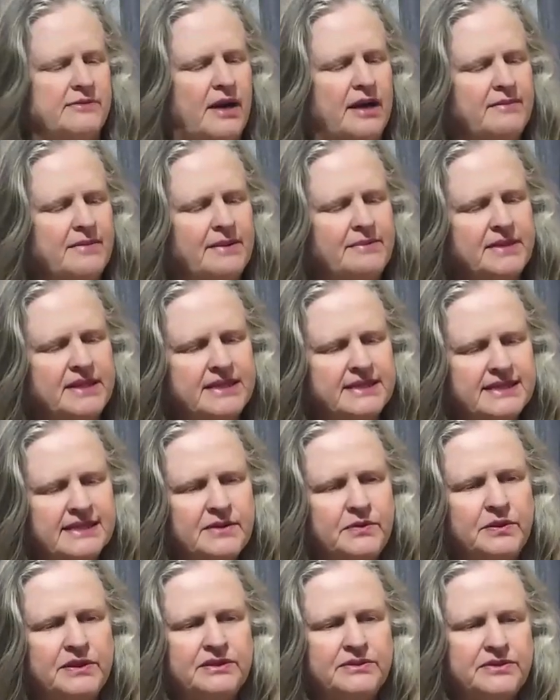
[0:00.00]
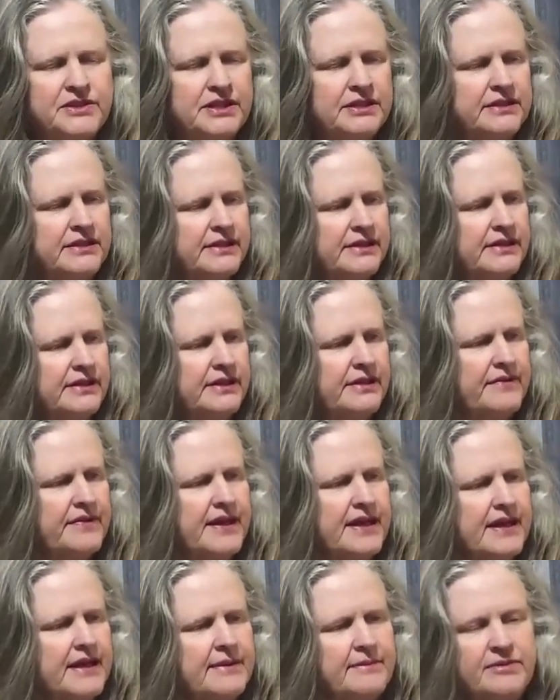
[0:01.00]
might remember this quilt,
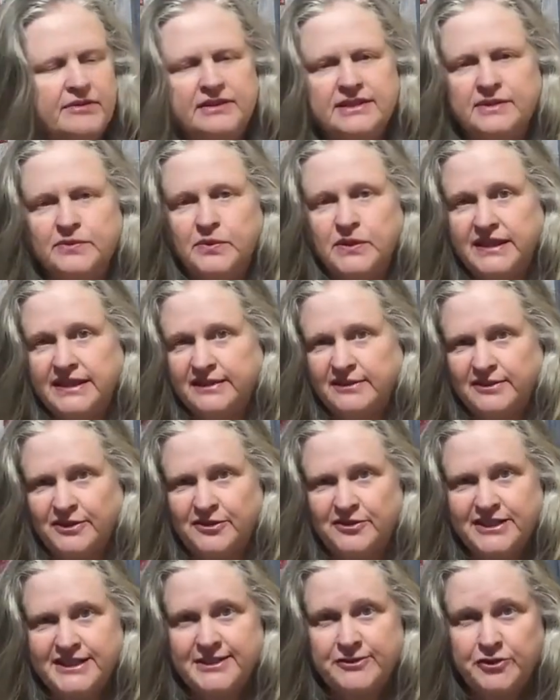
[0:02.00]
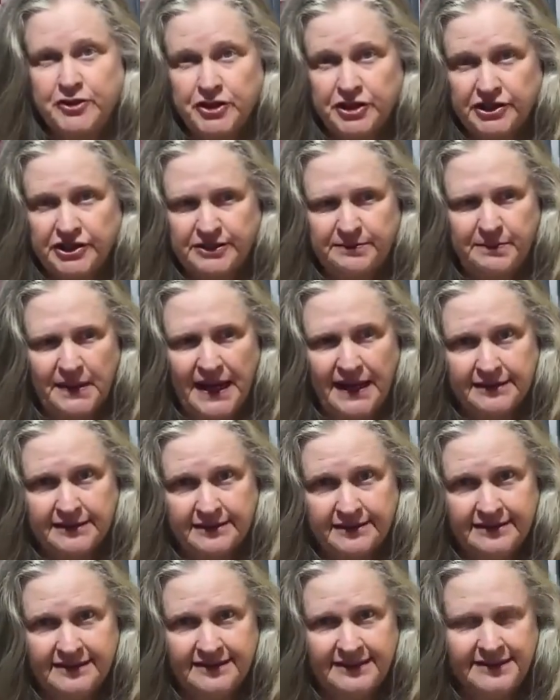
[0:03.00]
the Emperor's Wheel Chris Jerd pattern.
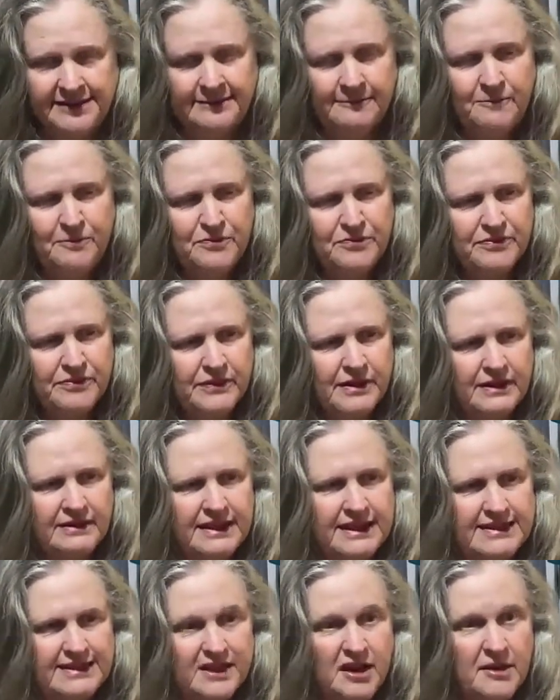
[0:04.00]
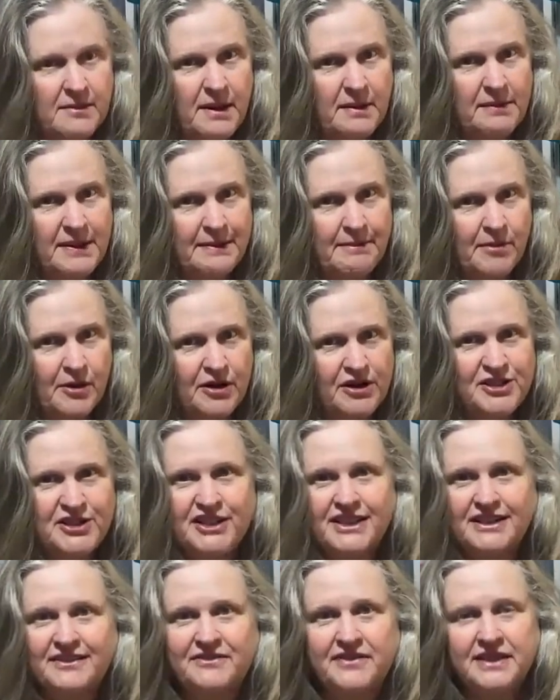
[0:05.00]
That's kind of my big
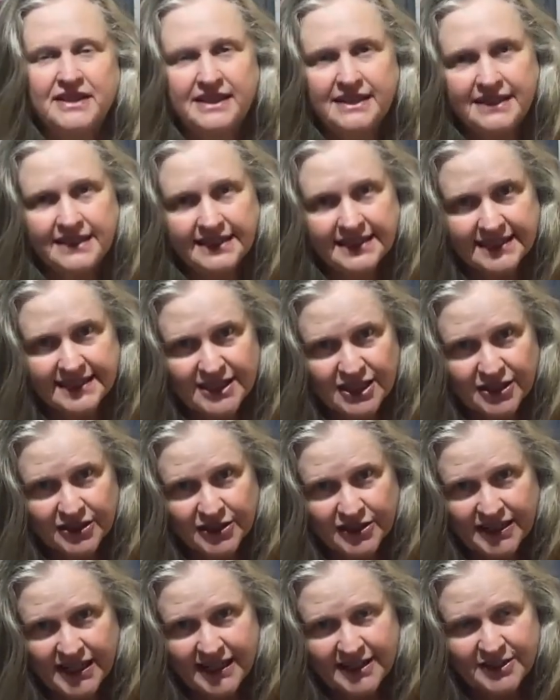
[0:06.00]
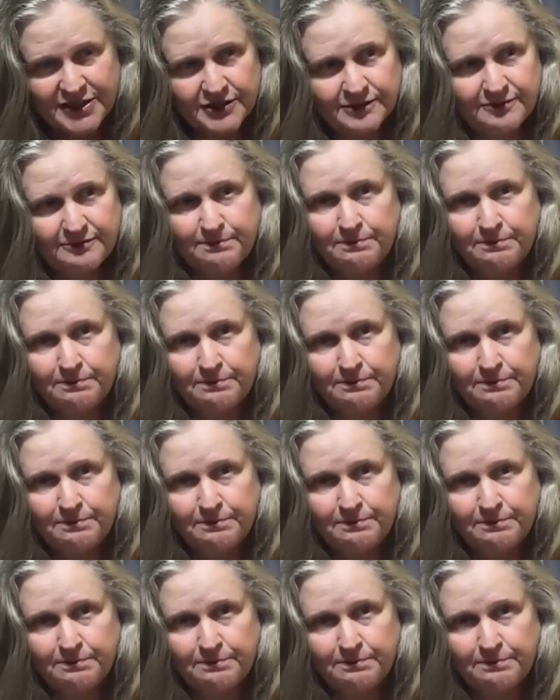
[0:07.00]
project for the year, to learn how to do